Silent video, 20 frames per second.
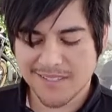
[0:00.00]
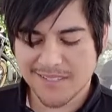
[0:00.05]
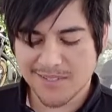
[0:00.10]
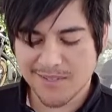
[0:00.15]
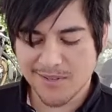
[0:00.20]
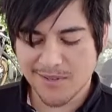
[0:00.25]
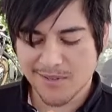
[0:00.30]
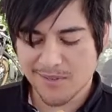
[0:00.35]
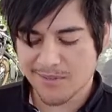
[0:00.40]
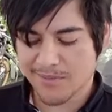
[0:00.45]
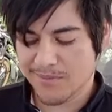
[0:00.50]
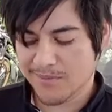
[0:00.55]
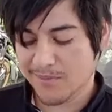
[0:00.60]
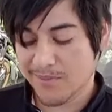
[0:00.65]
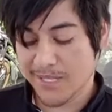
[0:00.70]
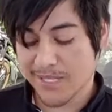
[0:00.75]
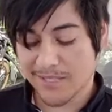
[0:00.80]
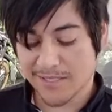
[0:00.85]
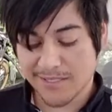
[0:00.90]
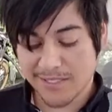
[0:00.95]
So,
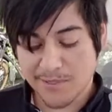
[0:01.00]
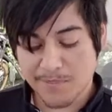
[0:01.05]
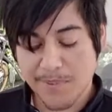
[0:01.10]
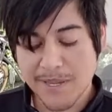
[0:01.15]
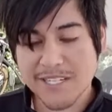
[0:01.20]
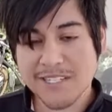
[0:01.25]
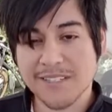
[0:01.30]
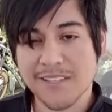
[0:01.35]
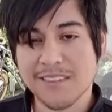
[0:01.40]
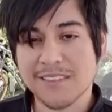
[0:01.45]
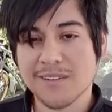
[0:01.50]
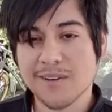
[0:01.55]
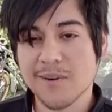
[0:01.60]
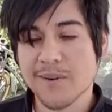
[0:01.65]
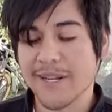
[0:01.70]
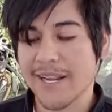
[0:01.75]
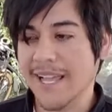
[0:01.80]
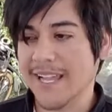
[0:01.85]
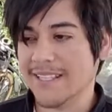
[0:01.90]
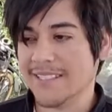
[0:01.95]
well, especially
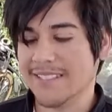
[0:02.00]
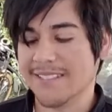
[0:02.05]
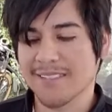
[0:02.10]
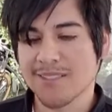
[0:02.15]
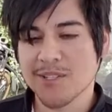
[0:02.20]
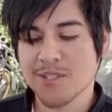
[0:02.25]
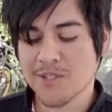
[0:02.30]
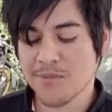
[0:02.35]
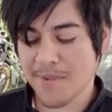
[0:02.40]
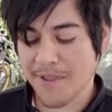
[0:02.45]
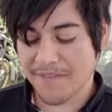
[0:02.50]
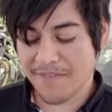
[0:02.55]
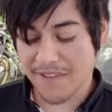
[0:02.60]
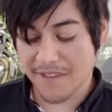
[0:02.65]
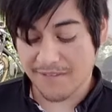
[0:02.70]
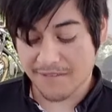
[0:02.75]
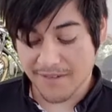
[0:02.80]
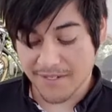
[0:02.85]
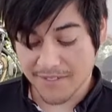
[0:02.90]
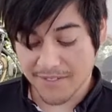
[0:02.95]
throwing axes. Those are my
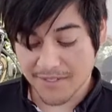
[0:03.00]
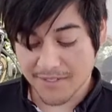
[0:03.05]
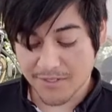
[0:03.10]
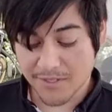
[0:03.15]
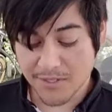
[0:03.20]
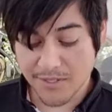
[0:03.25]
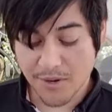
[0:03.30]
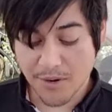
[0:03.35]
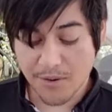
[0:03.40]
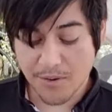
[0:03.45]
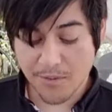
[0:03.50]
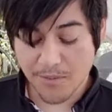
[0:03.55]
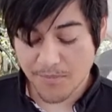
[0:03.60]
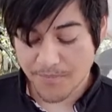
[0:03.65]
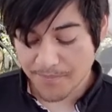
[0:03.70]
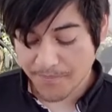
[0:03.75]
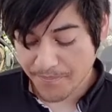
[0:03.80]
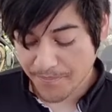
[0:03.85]
favorites. So,